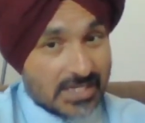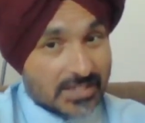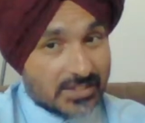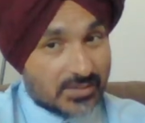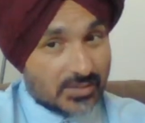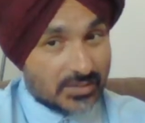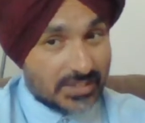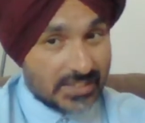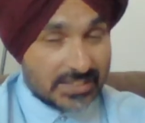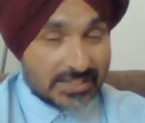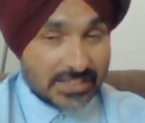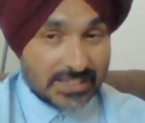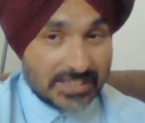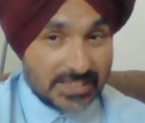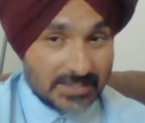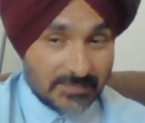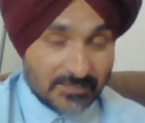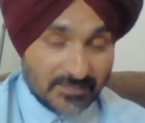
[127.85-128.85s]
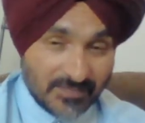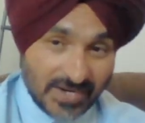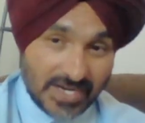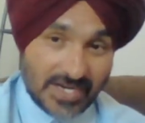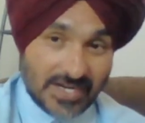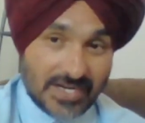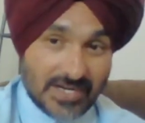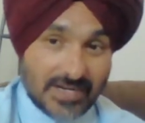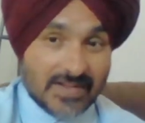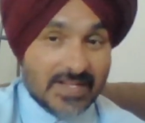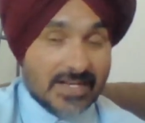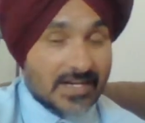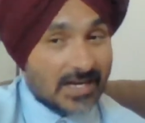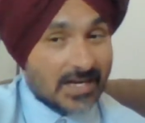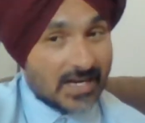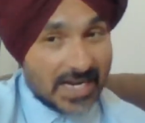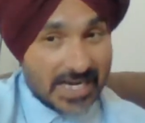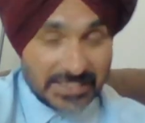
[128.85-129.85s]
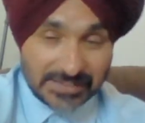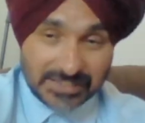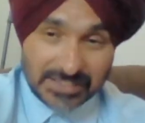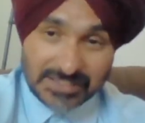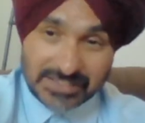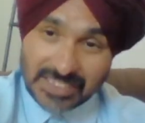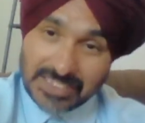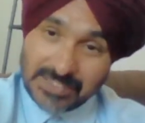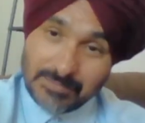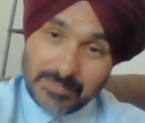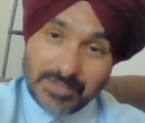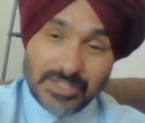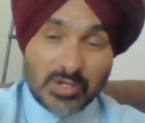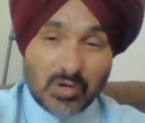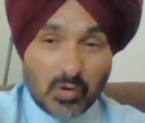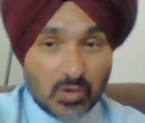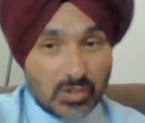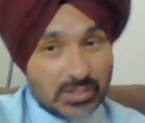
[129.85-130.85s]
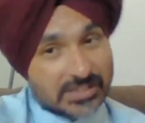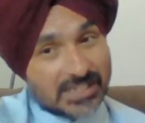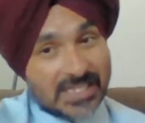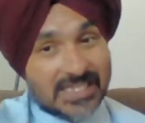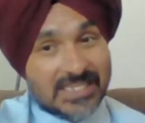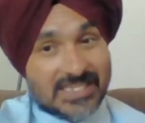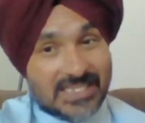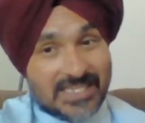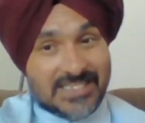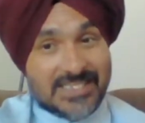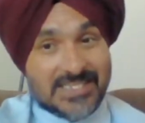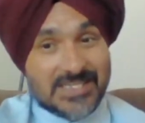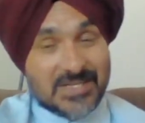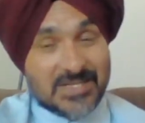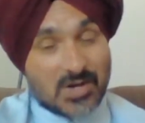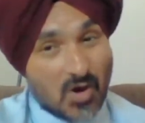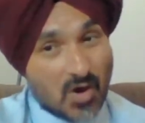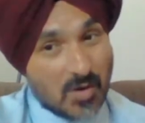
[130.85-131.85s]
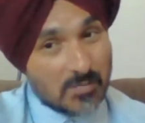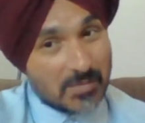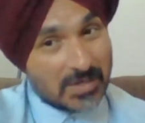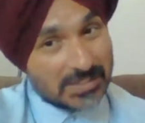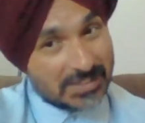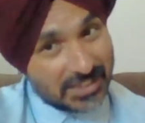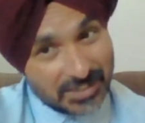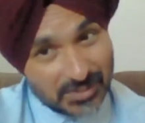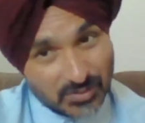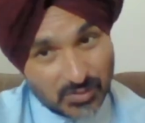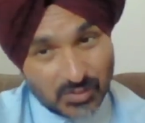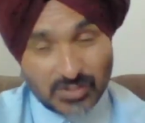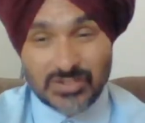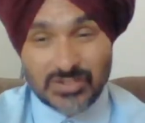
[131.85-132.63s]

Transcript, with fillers: So this is the way. Uh, interchange means wholesale rate how much he's